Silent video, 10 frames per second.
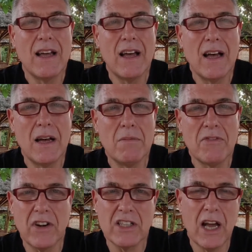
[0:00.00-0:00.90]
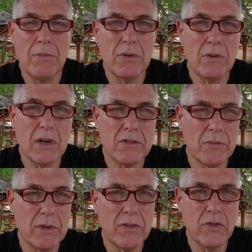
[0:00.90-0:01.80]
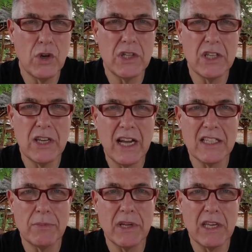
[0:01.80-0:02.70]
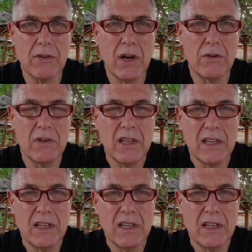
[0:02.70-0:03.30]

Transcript: For example, when I was on Blue Voyager, you had to bring your own,